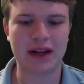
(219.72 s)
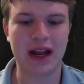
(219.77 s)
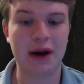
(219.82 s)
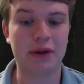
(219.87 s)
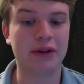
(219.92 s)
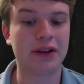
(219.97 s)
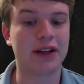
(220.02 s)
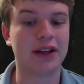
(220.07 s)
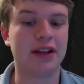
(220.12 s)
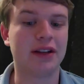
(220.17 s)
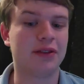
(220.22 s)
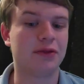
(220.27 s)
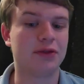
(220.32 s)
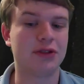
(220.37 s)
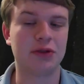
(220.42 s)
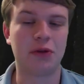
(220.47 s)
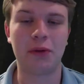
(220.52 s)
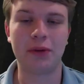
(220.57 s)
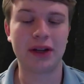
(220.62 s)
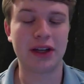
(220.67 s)
we're
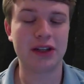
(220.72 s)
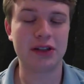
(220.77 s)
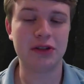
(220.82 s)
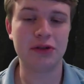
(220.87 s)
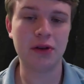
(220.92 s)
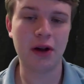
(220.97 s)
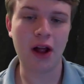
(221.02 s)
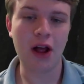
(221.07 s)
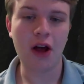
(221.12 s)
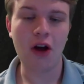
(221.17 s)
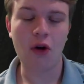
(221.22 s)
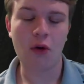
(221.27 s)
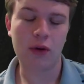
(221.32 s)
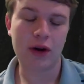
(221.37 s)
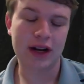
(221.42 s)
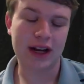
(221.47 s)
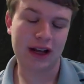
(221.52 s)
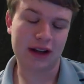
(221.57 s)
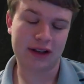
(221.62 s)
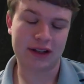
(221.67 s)
gonna do? We're
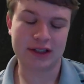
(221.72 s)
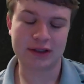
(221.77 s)
now gonna